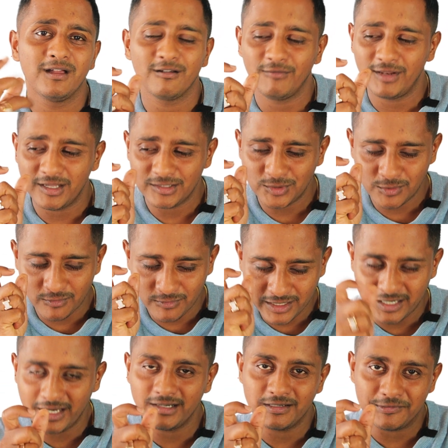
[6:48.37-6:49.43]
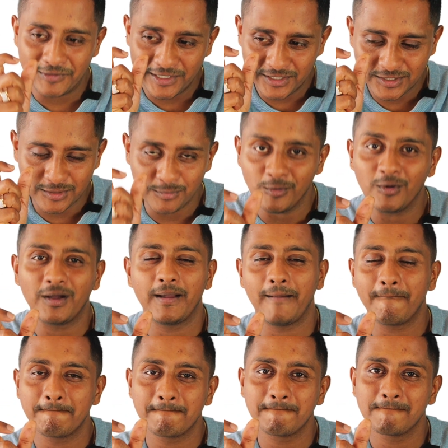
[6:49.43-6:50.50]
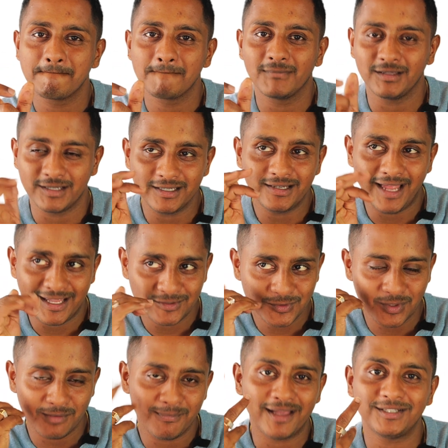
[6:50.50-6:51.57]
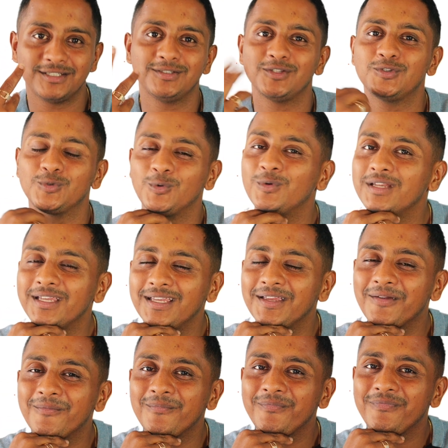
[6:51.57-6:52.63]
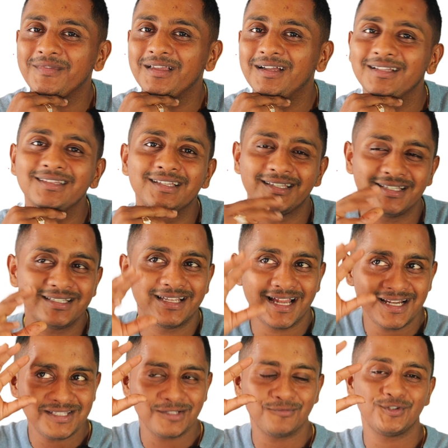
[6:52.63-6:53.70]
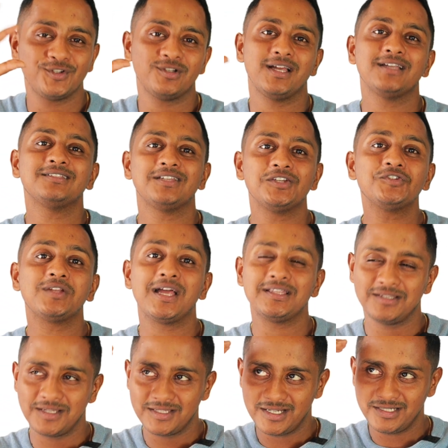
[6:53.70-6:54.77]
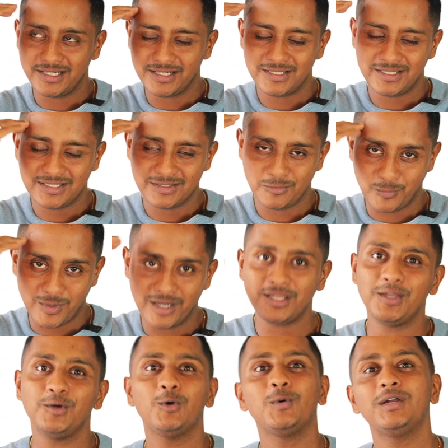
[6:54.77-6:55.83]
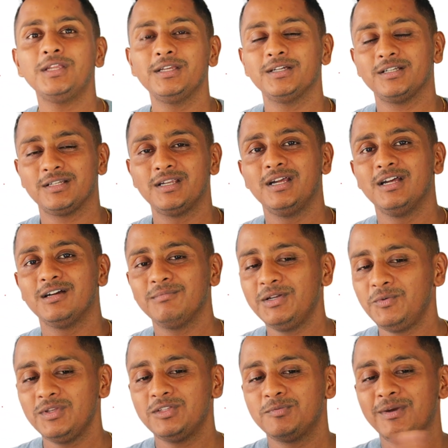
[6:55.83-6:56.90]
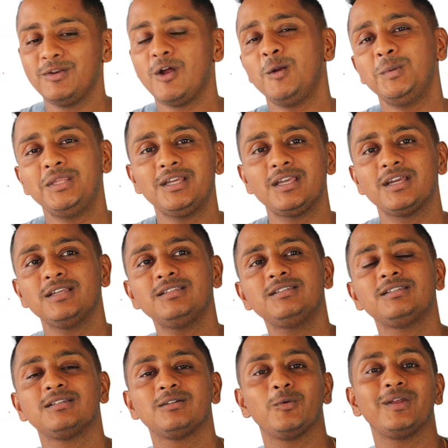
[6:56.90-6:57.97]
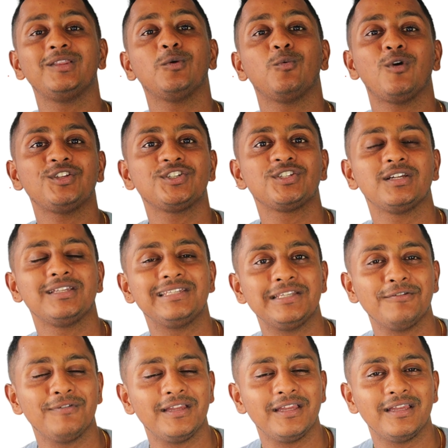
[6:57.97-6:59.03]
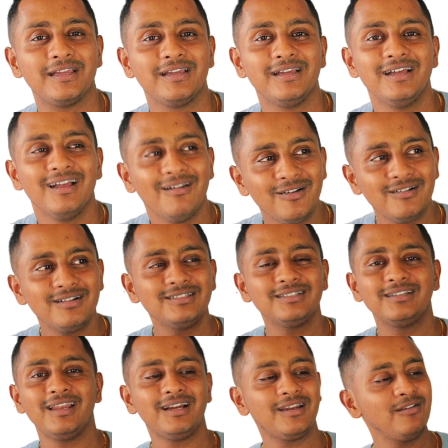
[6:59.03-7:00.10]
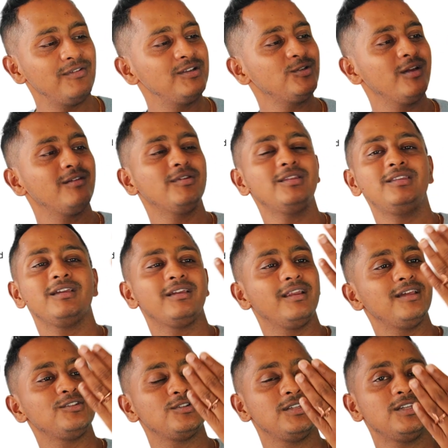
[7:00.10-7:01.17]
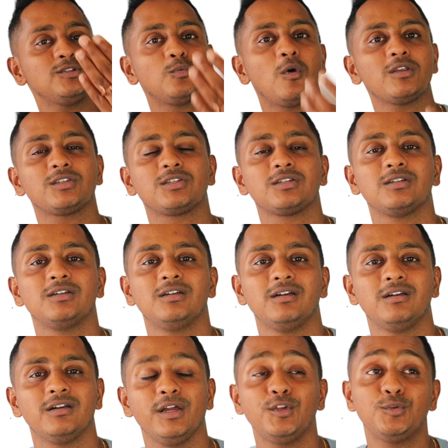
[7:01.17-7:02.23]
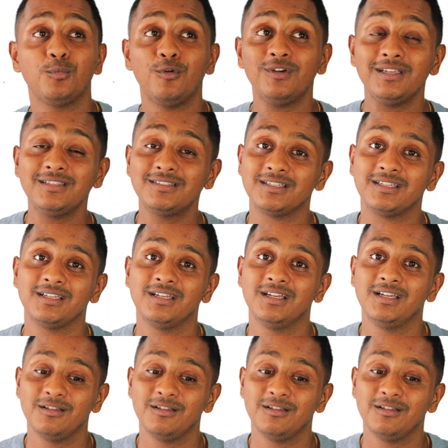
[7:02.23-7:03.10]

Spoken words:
When a kid reads a book, the kid has to imagine the story. The kid gets the visualization. As a result, it's working over here, but which may not be the case when they watch TV. Because the director will show everything, kid has to just watch. It's more easy.